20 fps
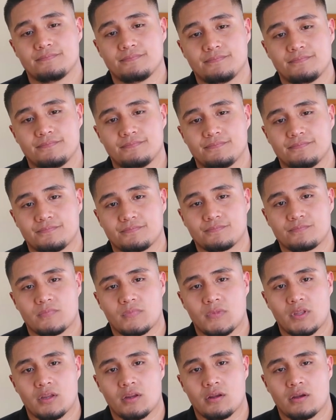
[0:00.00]

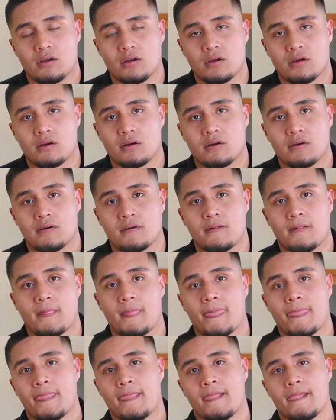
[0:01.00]

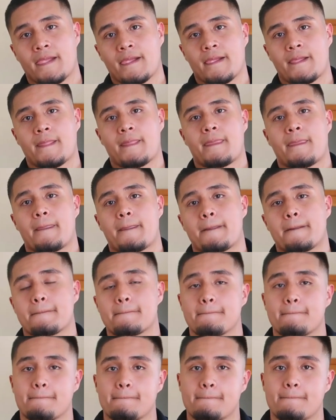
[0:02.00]

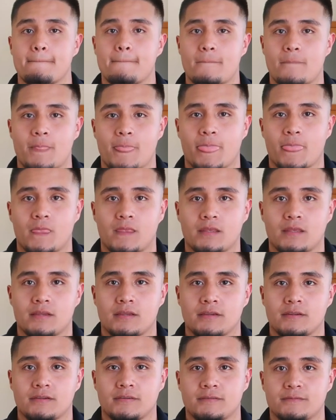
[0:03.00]

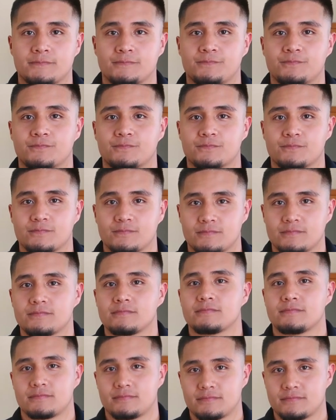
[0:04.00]

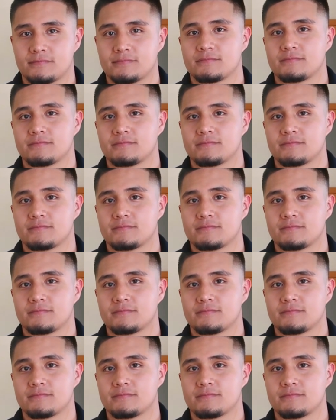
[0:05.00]
(silent)